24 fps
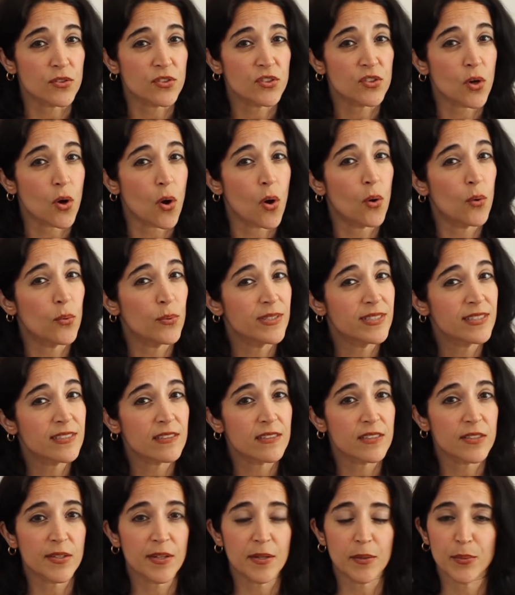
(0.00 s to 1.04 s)
so always
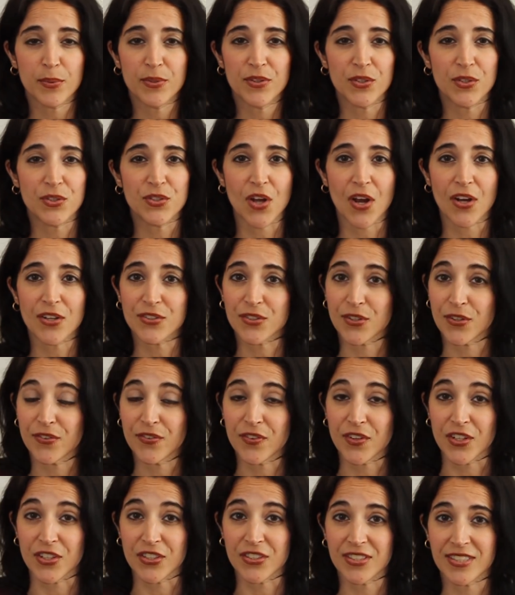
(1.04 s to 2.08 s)
clear it with your doctor
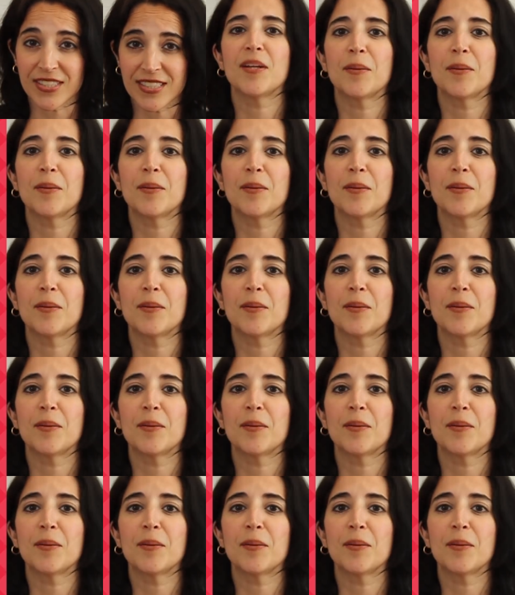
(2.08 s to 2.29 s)
first.